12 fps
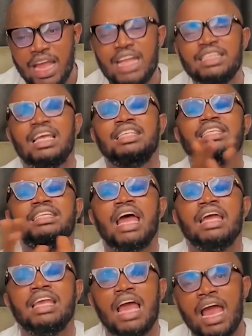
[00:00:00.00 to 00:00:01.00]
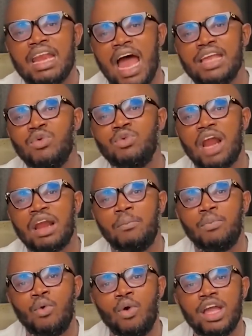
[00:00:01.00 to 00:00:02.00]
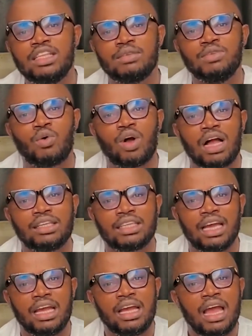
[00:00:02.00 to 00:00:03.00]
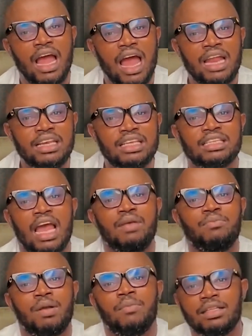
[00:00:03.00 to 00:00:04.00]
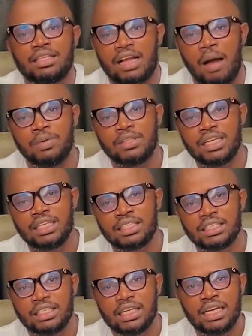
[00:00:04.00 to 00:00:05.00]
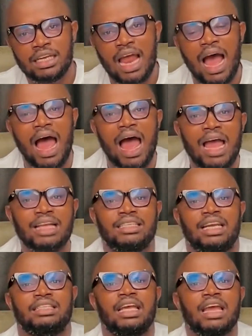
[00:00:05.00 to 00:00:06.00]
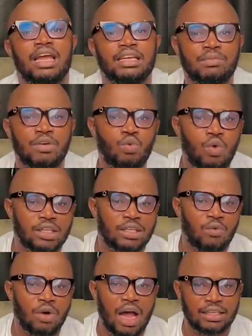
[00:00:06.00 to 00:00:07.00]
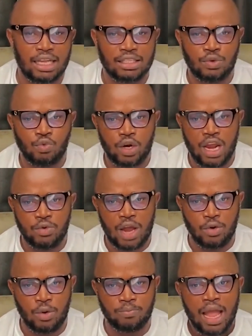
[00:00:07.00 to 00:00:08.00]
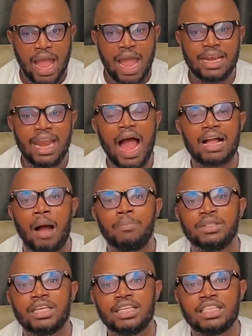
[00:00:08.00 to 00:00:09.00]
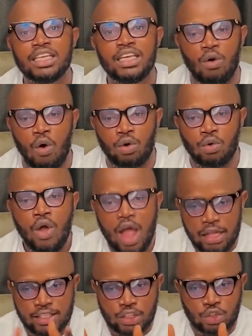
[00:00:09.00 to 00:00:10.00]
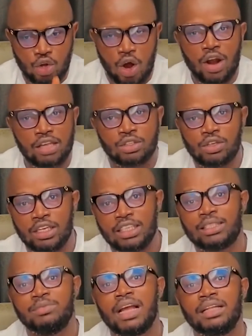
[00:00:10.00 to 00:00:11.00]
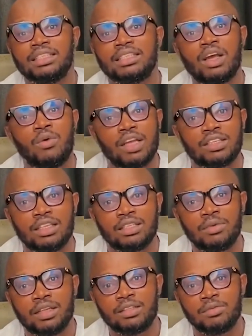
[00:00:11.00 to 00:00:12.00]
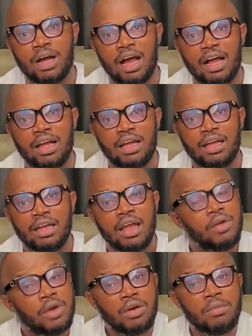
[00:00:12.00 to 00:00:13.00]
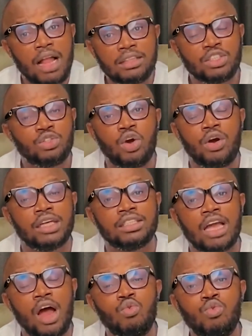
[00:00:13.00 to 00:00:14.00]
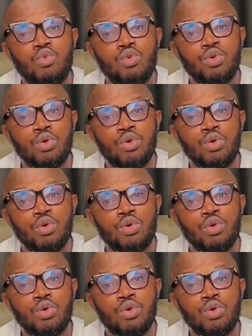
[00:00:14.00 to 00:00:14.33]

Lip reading: in jcd and na yura na po itimi kwaka se ndc ya implement capitation na e chere se ye di be ku Ashanti fo na ni anom and na capitation ni ho no health insurance no ne tebi ate se wa Ashanti mantem ha and ya no health insurance agu